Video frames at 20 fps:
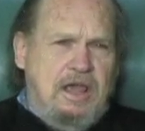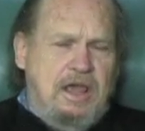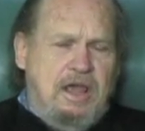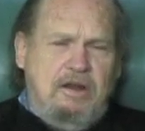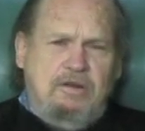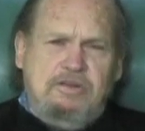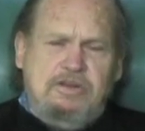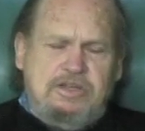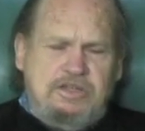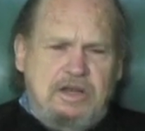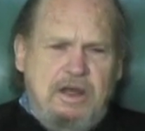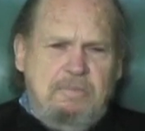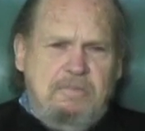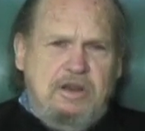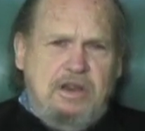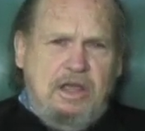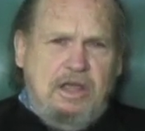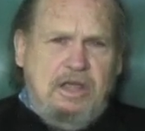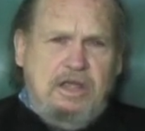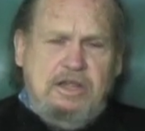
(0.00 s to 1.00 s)
And on
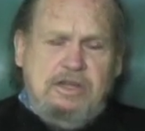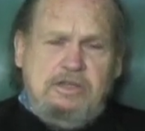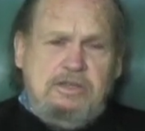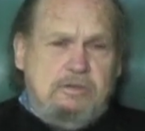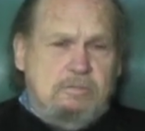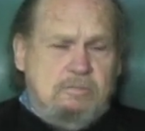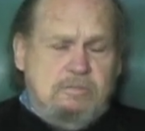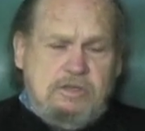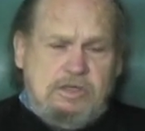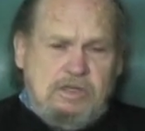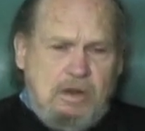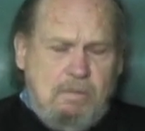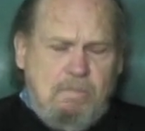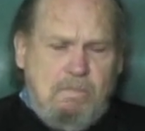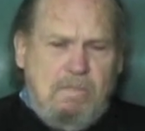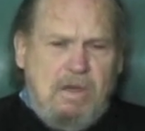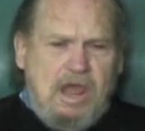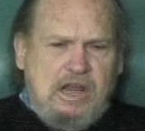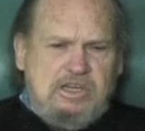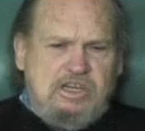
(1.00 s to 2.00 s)
some days, some
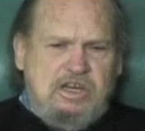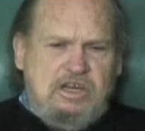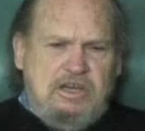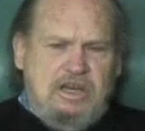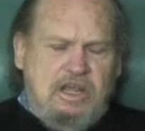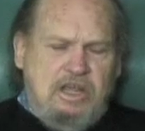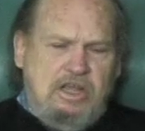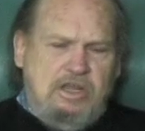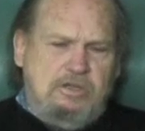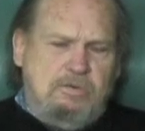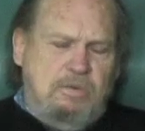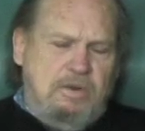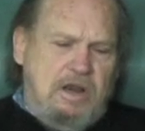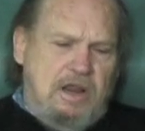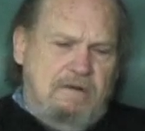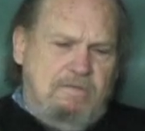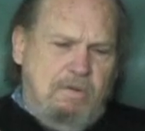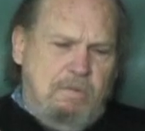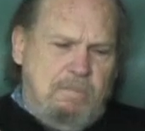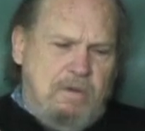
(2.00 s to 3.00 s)
magic days, when
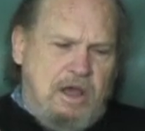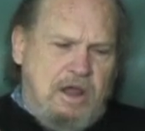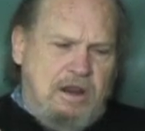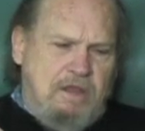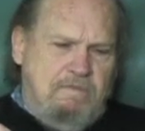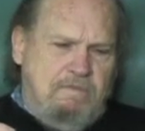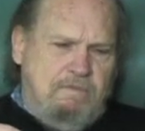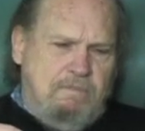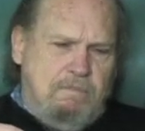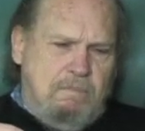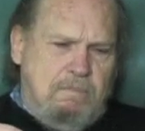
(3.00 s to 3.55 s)
everybody